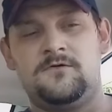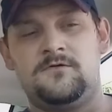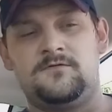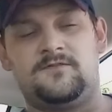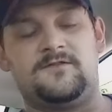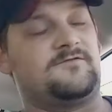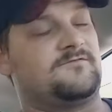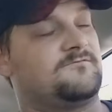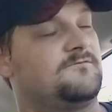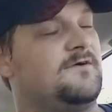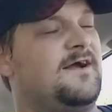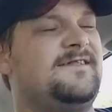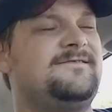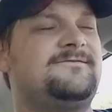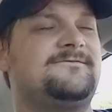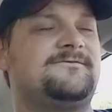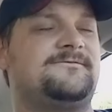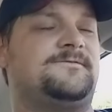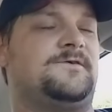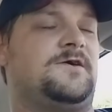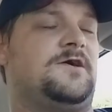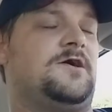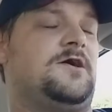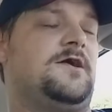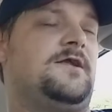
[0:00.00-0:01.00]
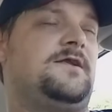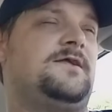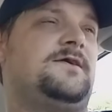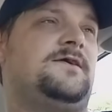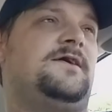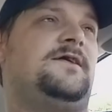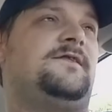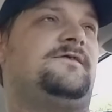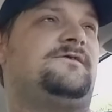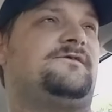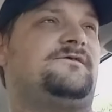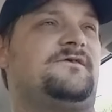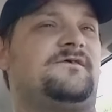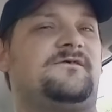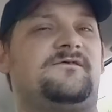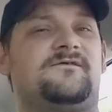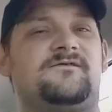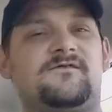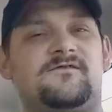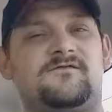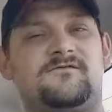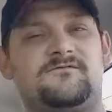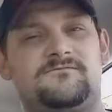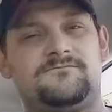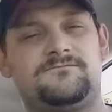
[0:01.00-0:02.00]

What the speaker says: The threads are fine. It's just